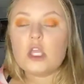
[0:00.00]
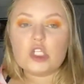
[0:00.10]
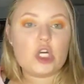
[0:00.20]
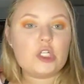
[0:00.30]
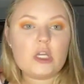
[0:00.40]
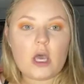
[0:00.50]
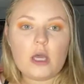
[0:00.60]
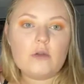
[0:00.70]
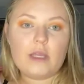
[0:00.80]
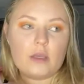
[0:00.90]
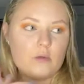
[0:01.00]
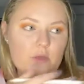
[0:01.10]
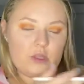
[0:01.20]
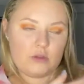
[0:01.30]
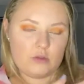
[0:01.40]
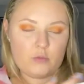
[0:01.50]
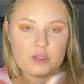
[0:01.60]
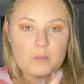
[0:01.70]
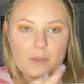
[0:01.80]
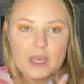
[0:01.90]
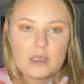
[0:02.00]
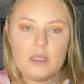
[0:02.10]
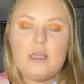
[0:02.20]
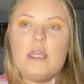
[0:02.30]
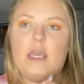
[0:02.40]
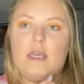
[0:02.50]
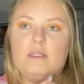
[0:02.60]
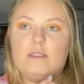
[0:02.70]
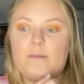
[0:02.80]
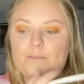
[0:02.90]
turned it on like with the button and